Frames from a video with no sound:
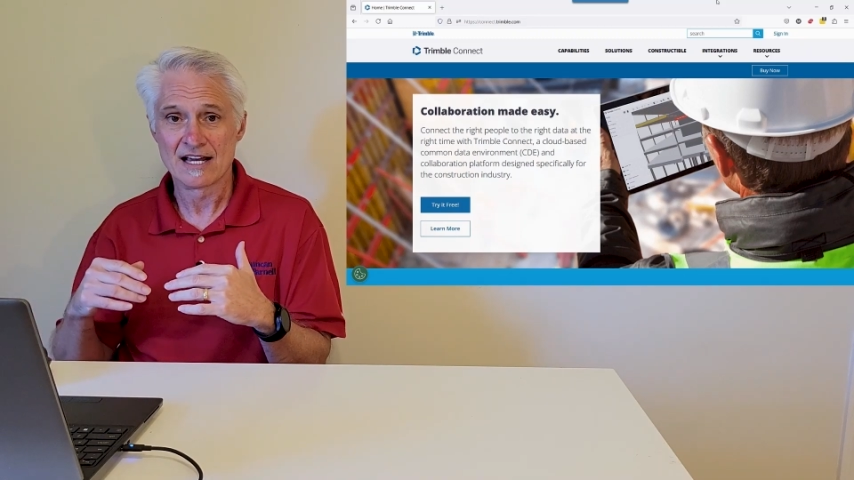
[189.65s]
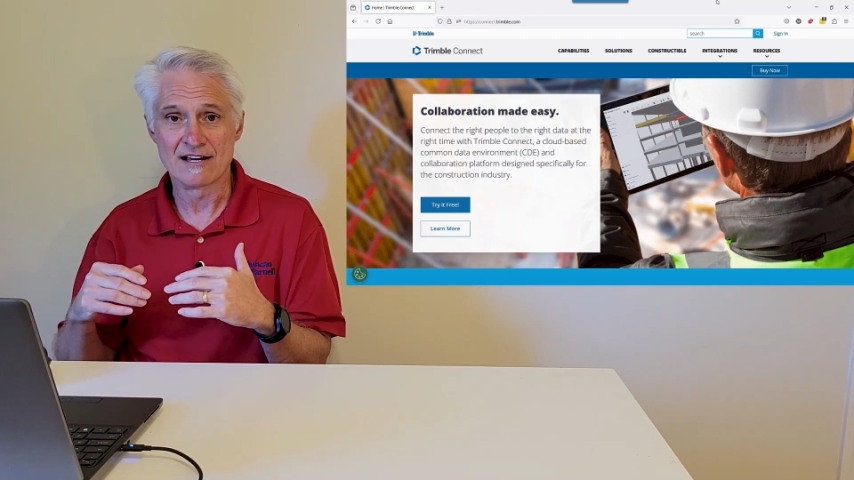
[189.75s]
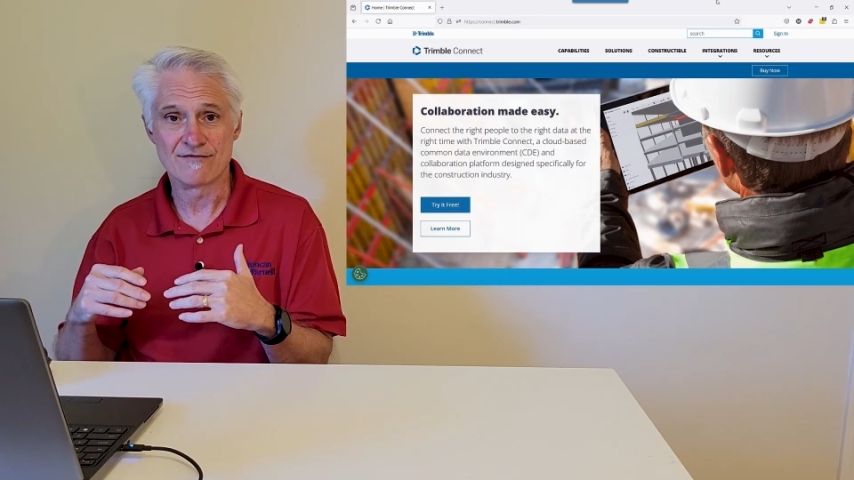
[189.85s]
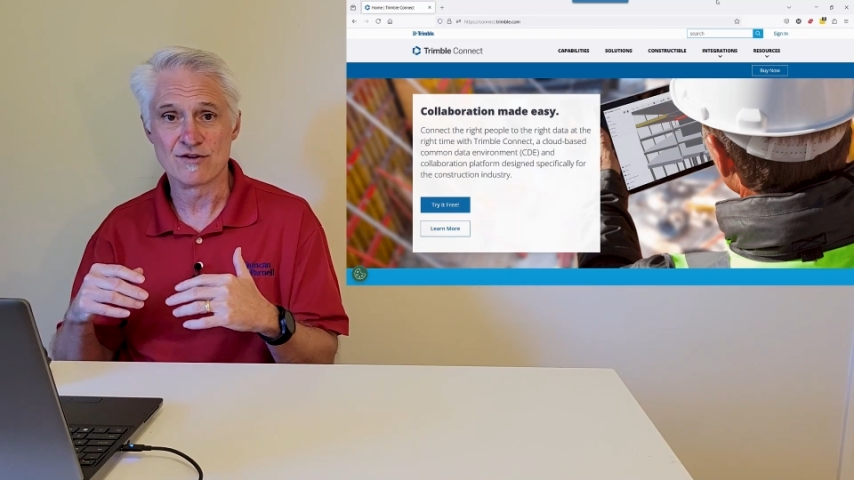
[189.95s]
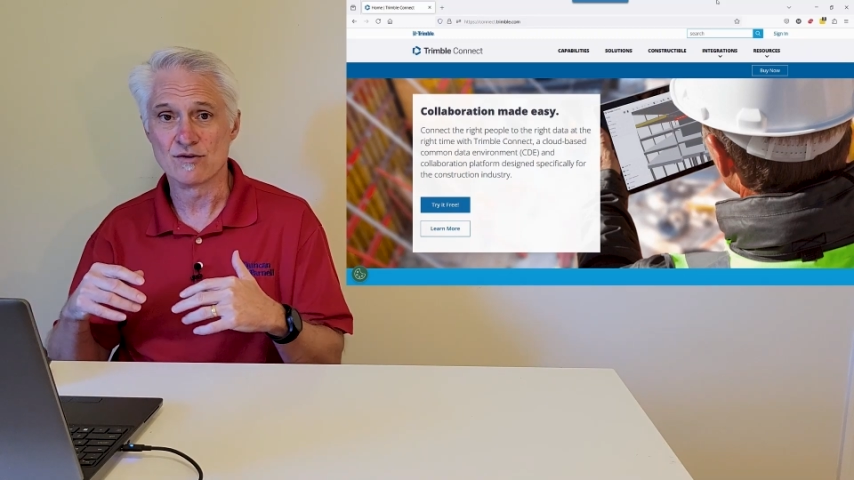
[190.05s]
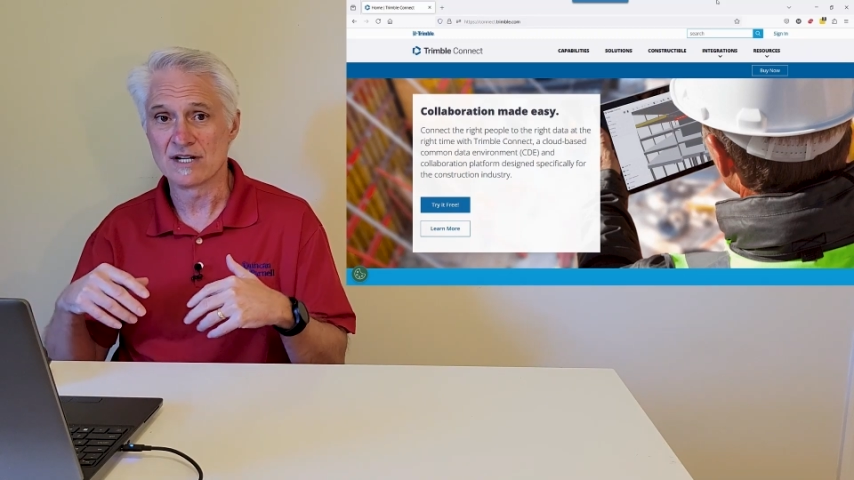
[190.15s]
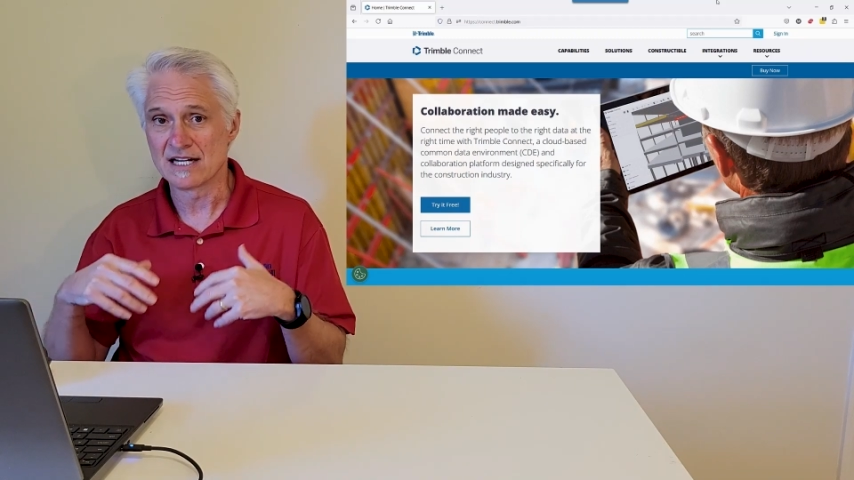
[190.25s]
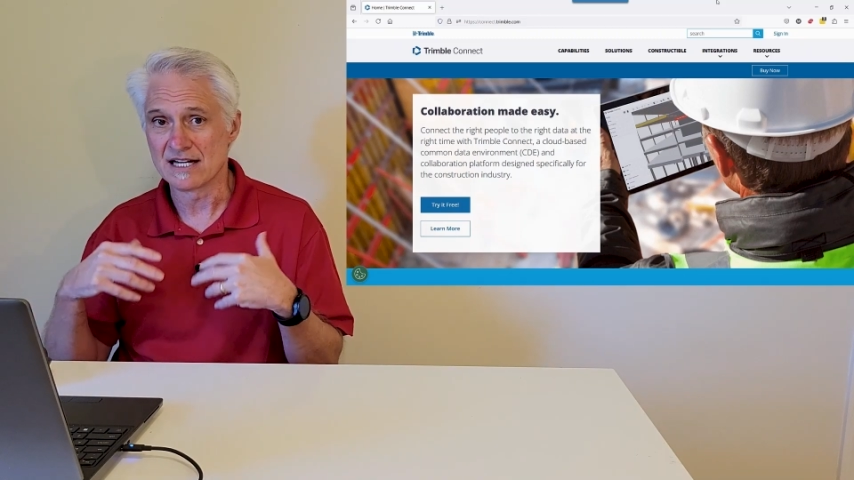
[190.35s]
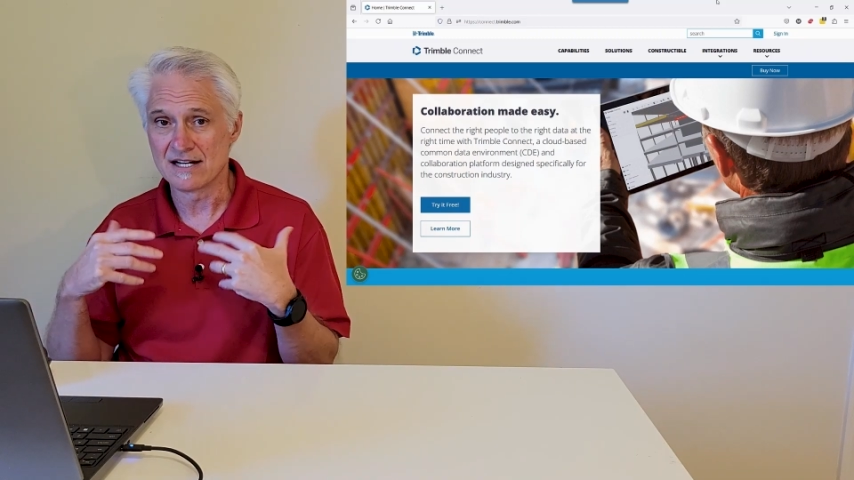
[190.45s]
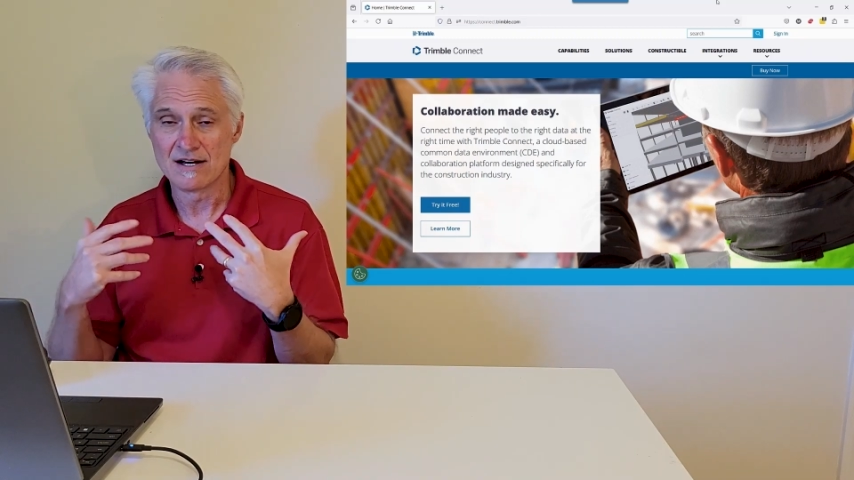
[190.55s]
if you
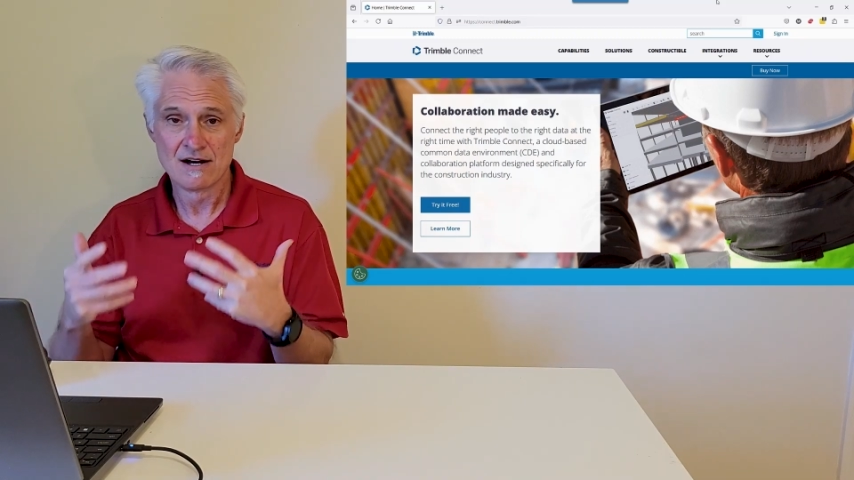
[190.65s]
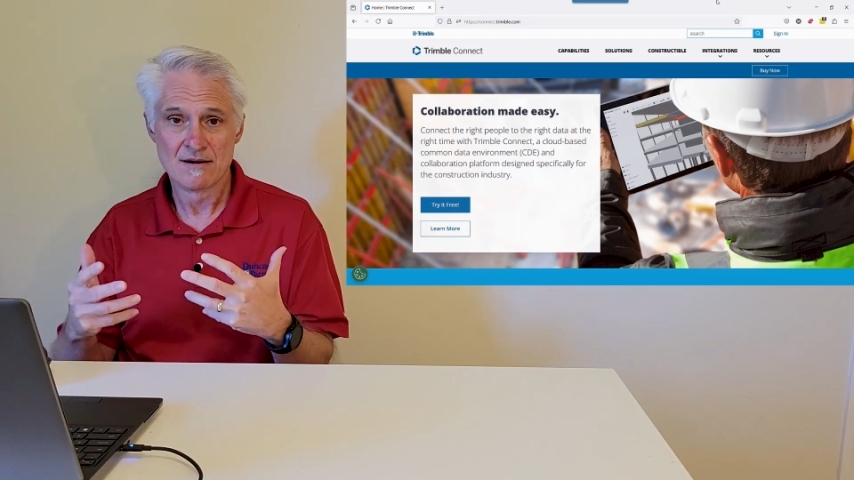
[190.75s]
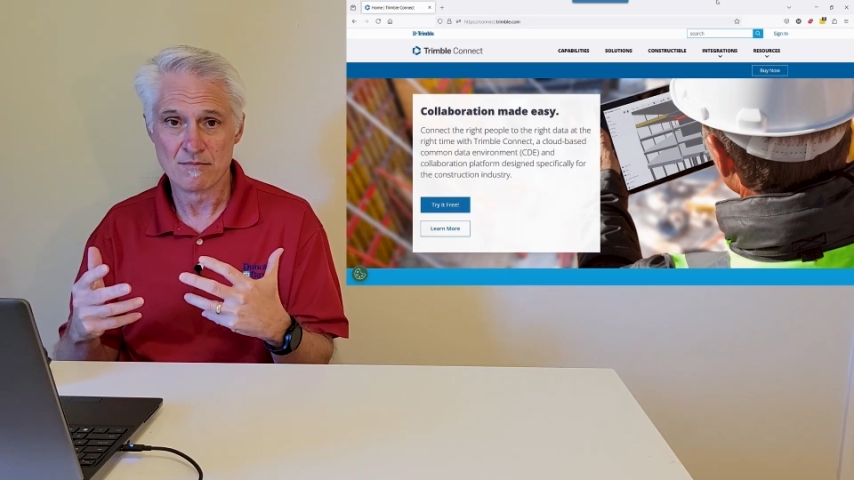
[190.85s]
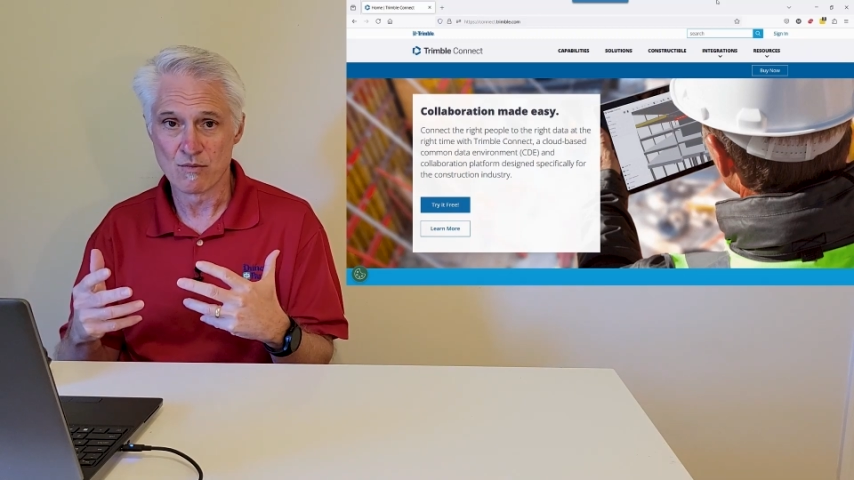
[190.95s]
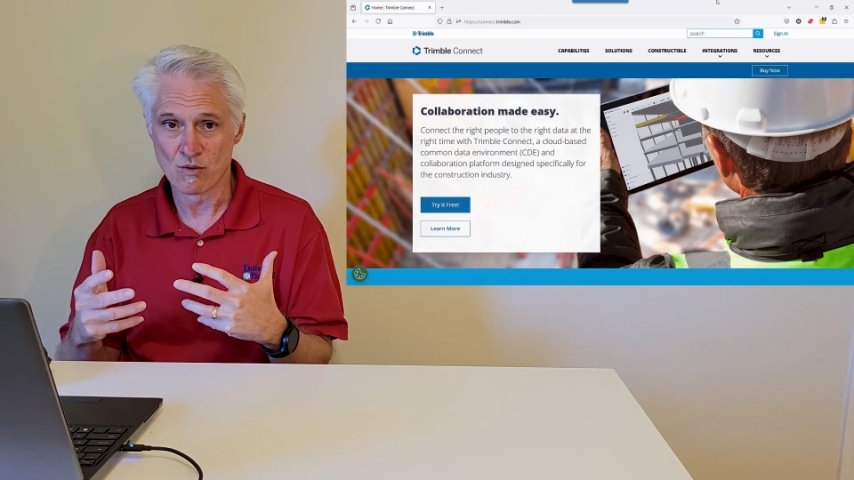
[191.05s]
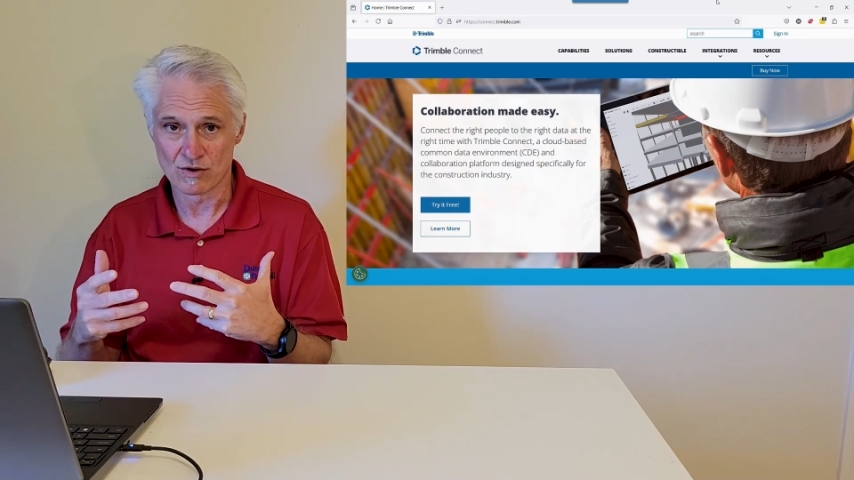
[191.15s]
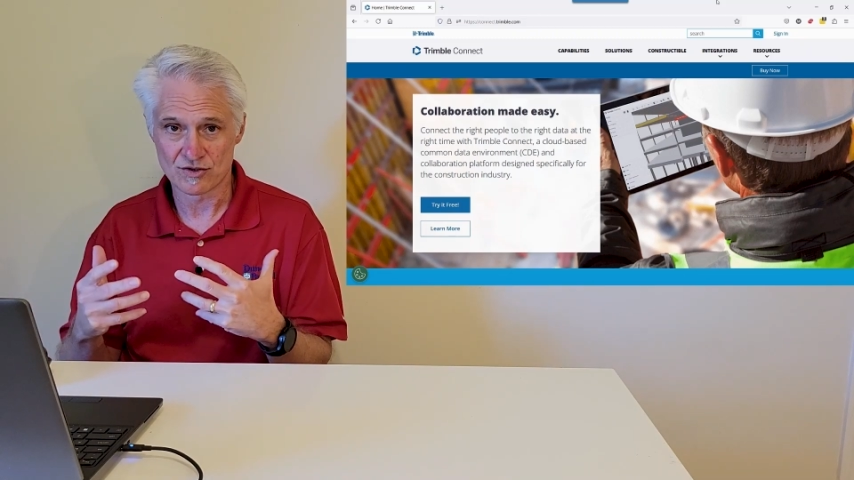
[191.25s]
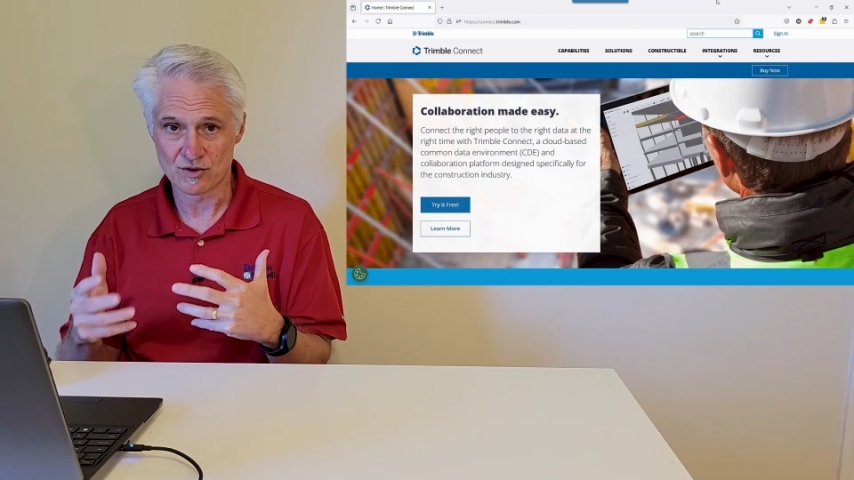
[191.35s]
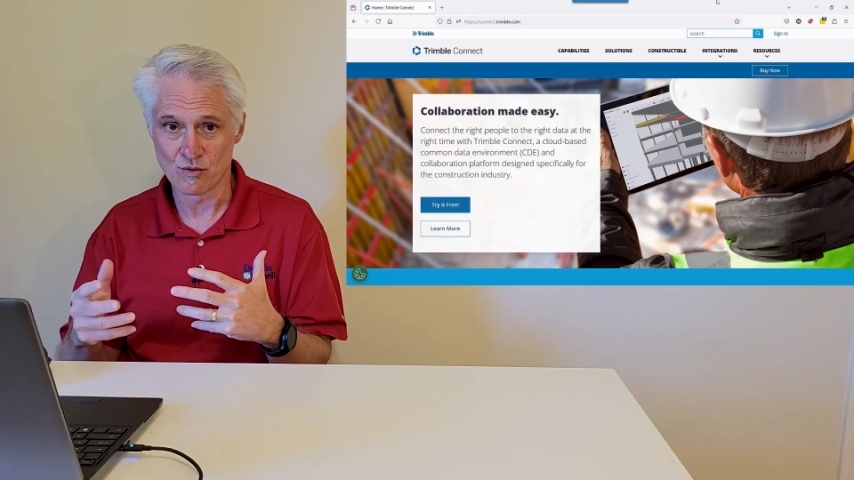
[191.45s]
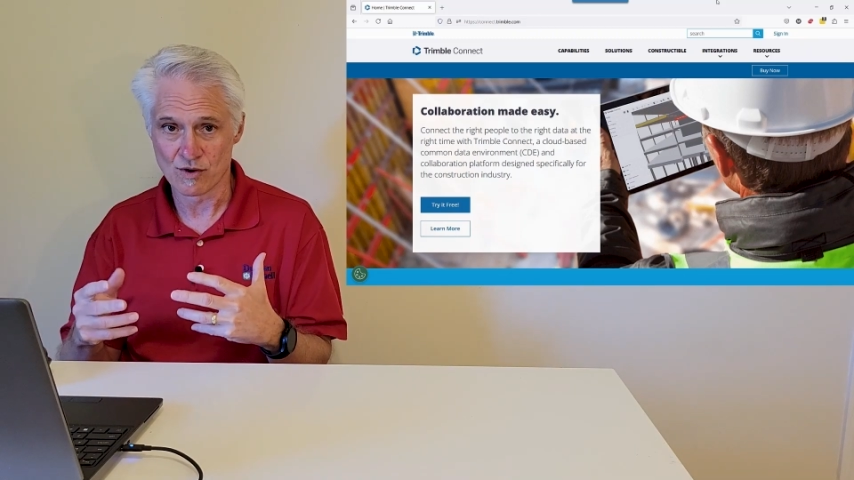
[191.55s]
need more
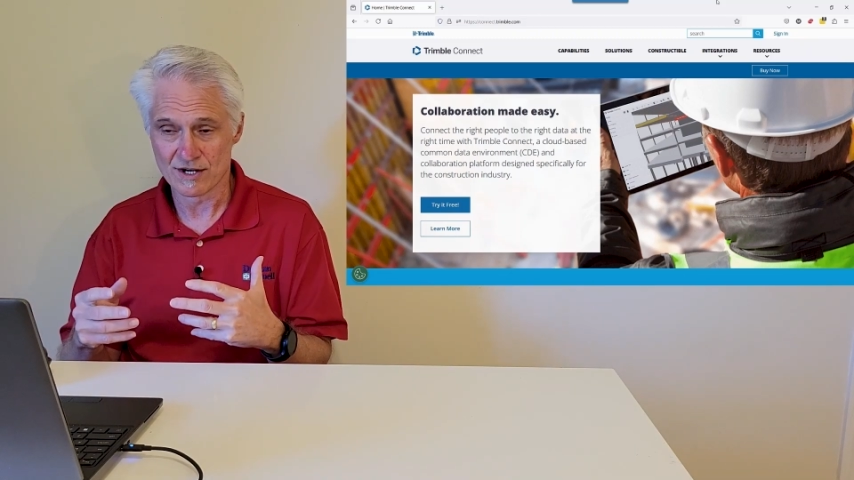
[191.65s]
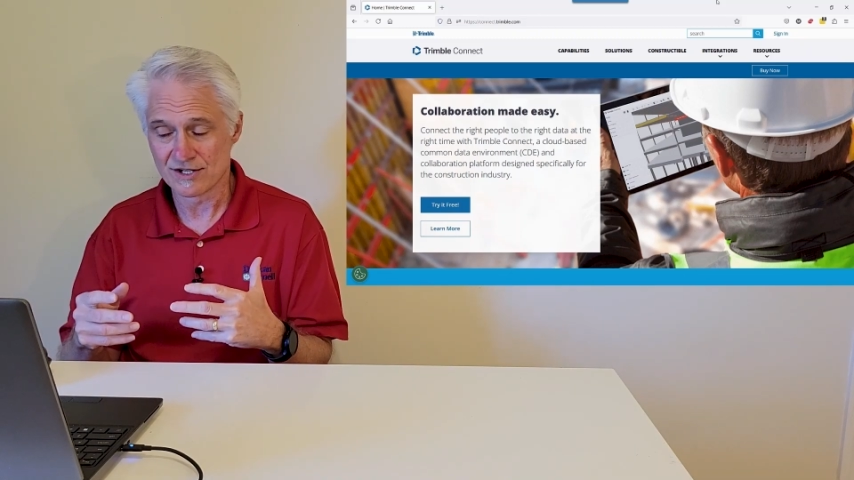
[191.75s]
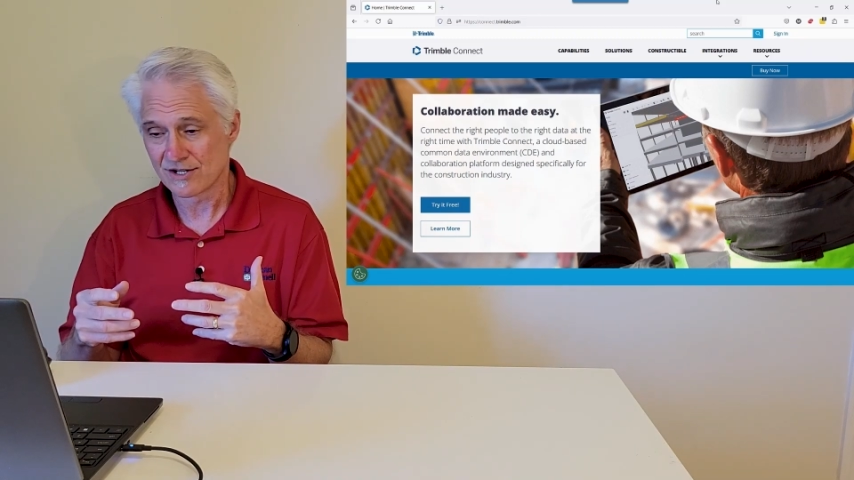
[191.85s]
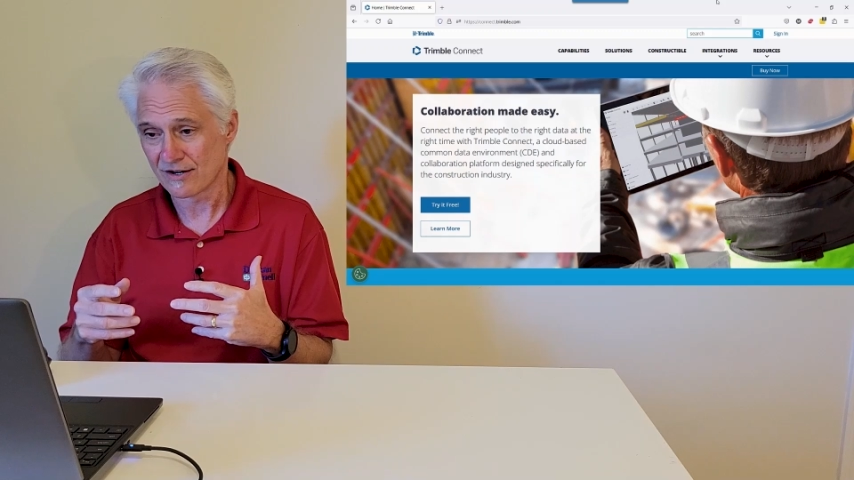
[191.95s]
storage.